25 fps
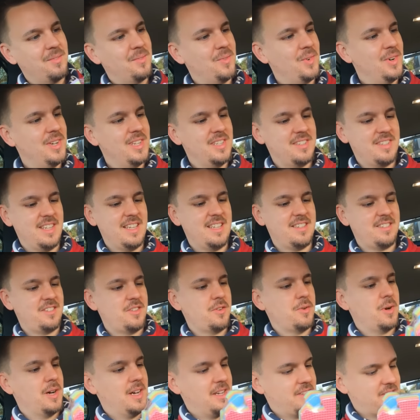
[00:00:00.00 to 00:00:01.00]
What is this,
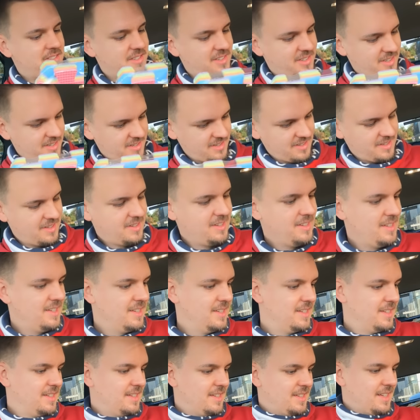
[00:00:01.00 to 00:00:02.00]
you
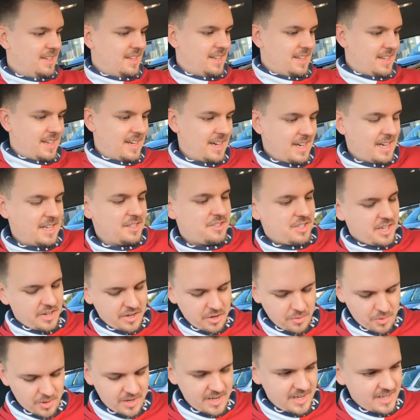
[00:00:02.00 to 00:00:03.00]
ask? I'll tell
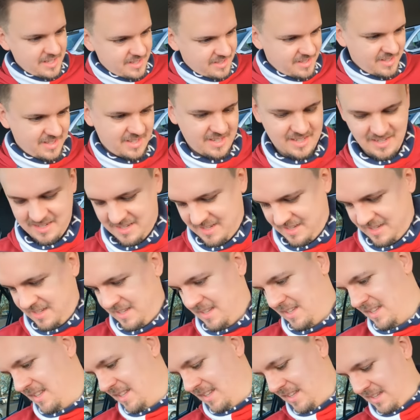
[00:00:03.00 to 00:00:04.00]
you what it is.
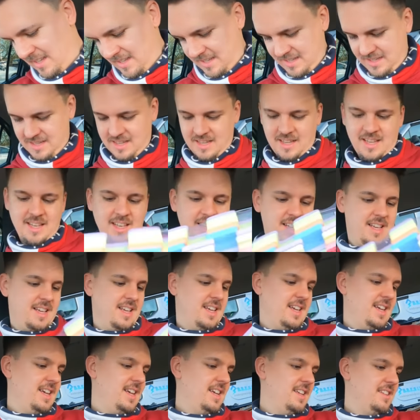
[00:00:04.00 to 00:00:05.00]

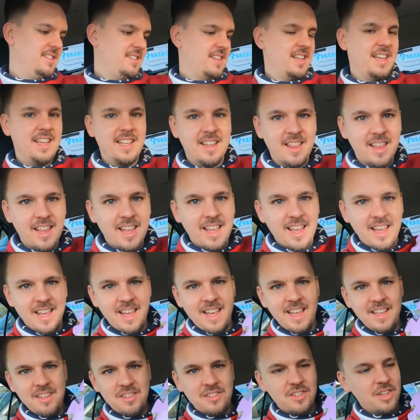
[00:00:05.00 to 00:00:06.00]
It is
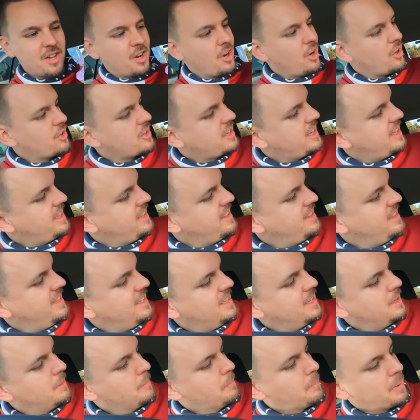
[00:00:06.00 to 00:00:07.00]
interlocking
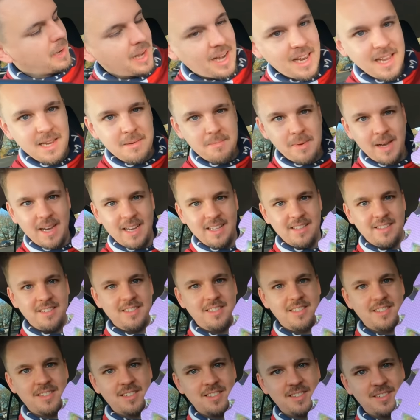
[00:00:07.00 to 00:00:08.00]

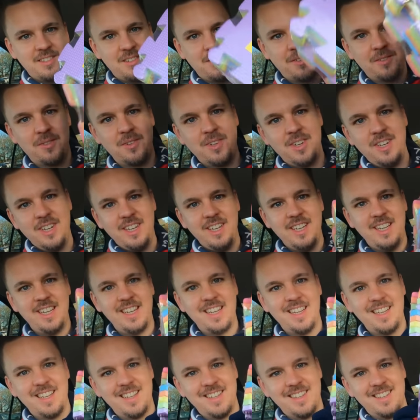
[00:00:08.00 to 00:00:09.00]
playmats.
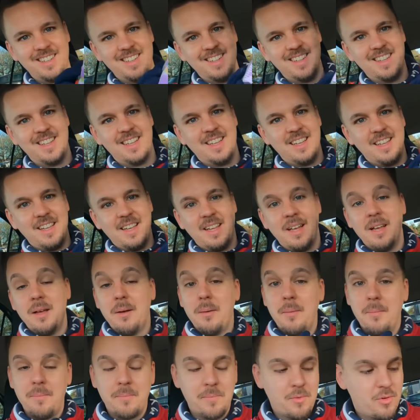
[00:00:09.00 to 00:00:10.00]
Whee!
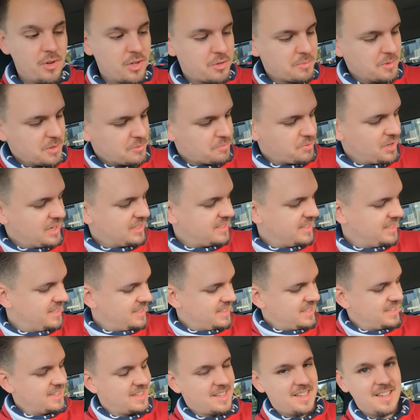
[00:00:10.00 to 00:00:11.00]
Christmas present
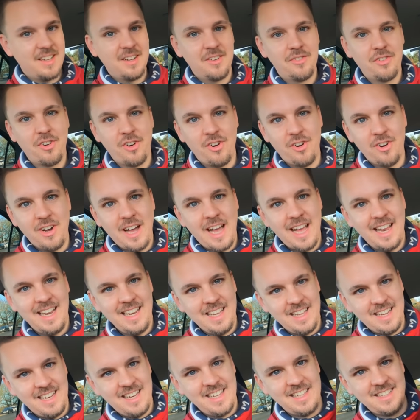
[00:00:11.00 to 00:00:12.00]
for our
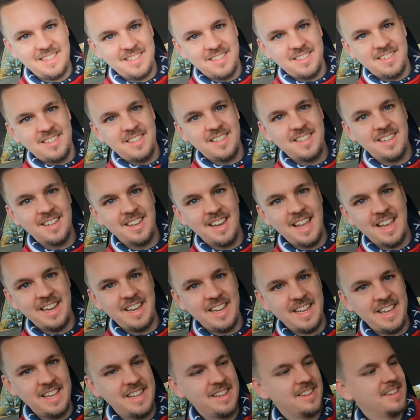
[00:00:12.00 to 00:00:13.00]
littlest
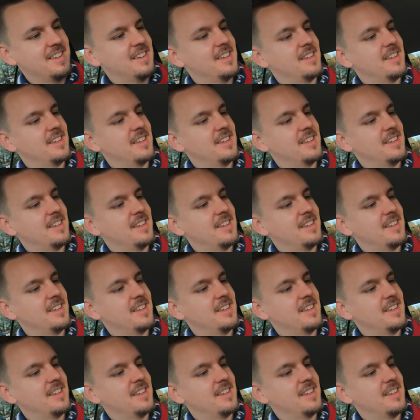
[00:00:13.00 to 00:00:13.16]
Lenny,